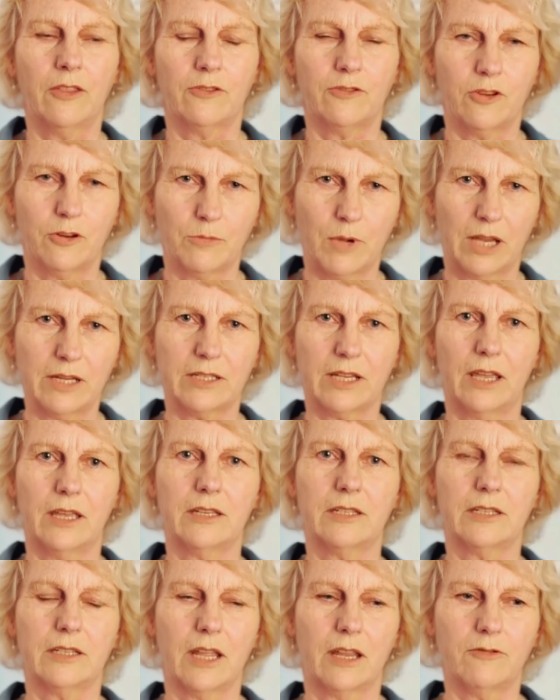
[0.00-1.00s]
through my
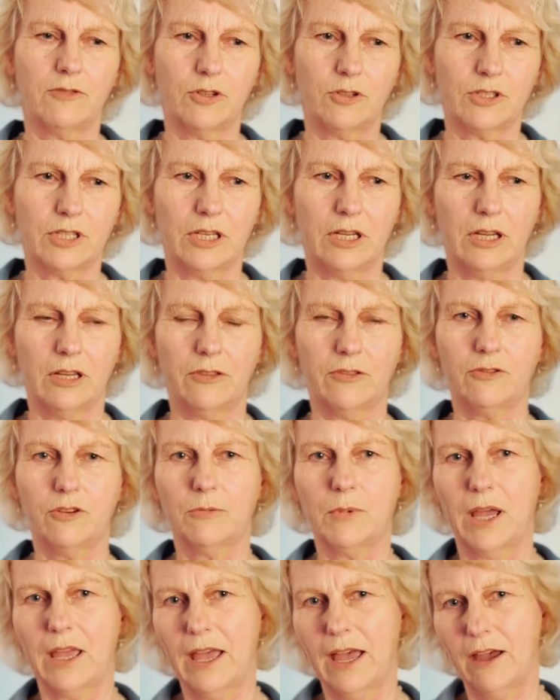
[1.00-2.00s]
day-to-day routine, through
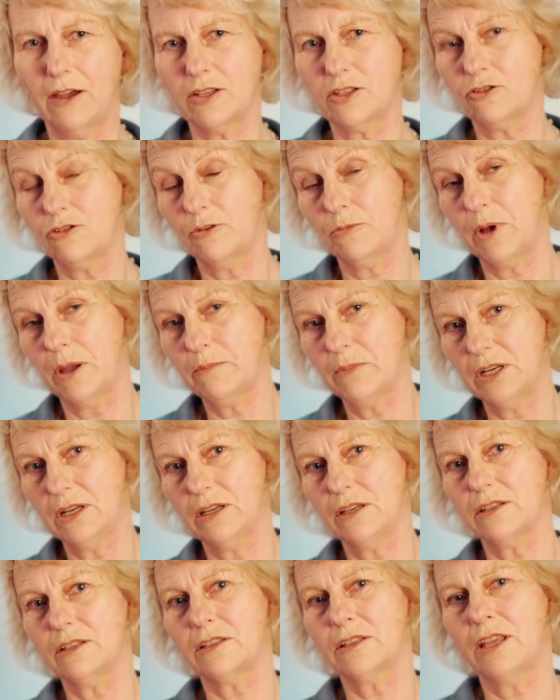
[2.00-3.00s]
my hours, through my
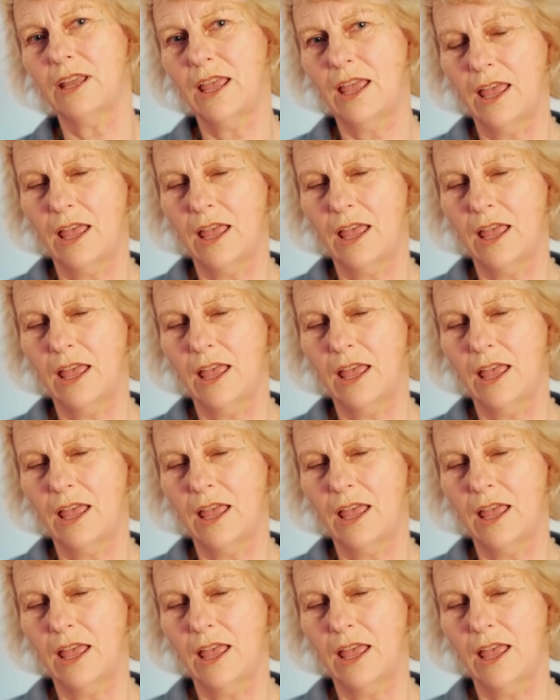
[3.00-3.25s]
minutes,